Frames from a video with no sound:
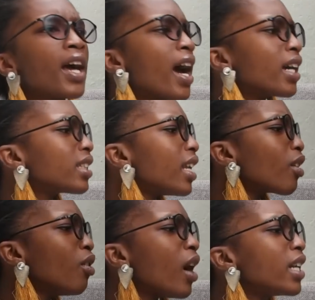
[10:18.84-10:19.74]
asked
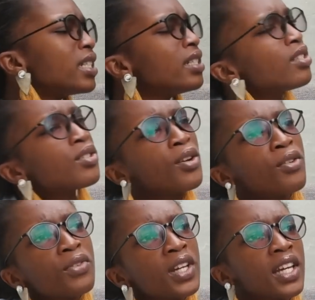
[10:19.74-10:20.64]
like, oh, I didn't
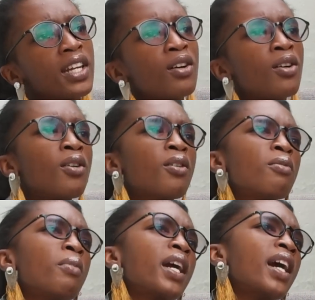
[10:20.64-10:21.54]
deserve it.
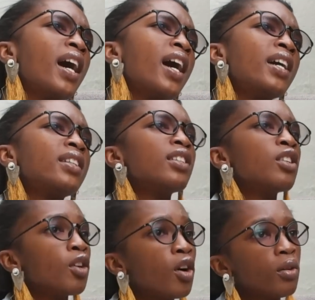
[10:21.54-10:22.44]
Oh, my God.
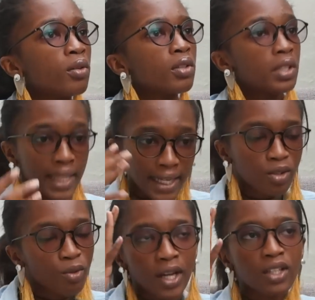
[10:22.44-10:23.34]
You know,
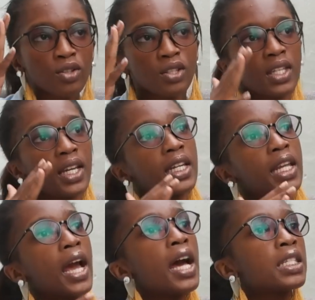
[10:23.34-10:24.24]
that's what
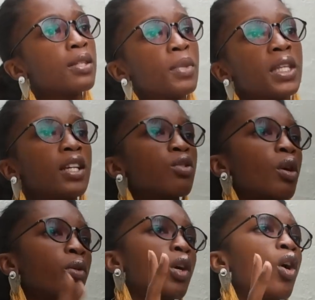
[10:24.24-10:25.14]
society asked me. That's
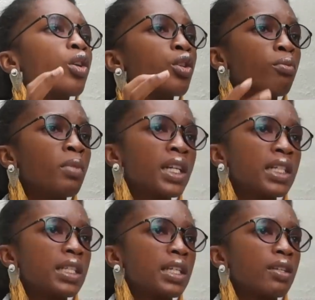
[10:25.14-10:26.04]
what we call
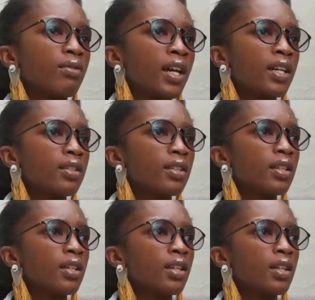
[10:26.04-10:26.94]
humility, right?
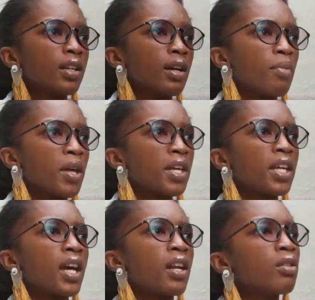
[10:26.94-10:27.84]
But
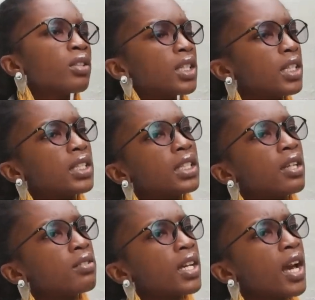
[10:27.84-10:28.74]
then I looked at it
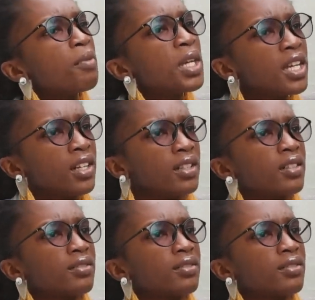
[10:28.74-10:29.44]
and I was like, I'm here.